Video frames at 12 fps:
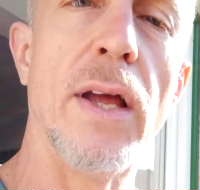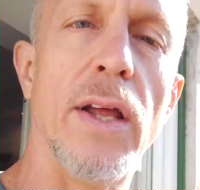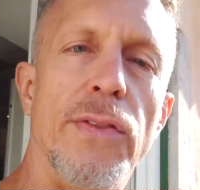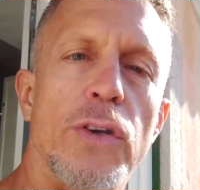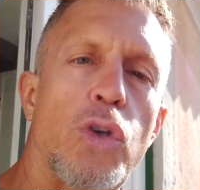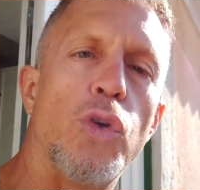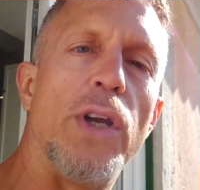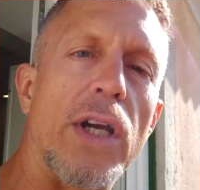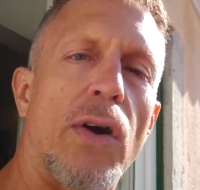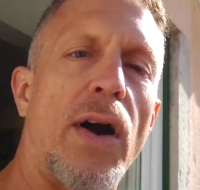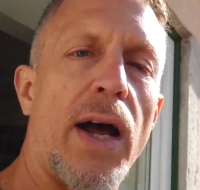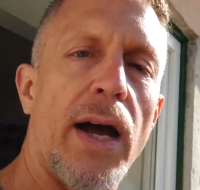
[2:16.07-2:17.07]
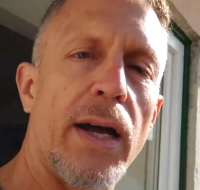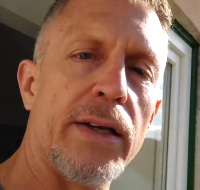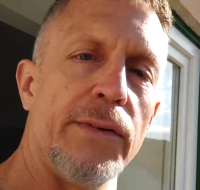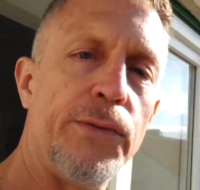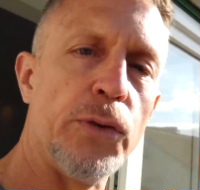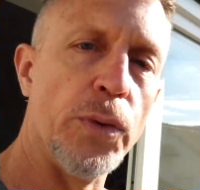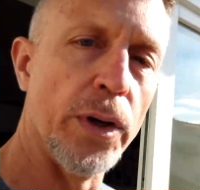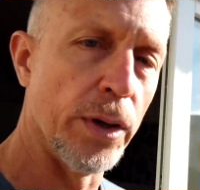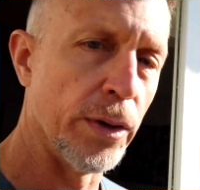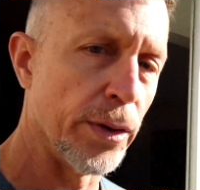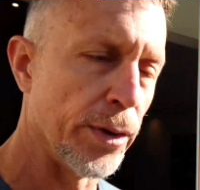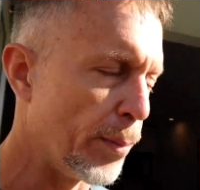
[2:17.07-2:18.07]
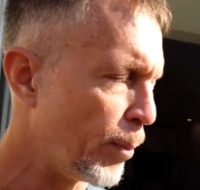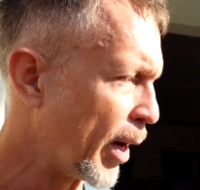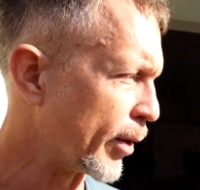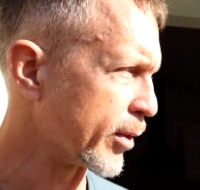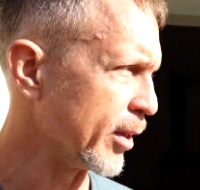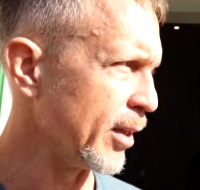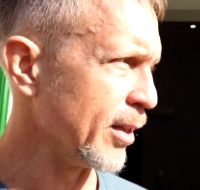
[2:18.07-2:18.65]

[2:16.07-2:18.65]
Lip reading: the coup de grace, if you will, the balcony.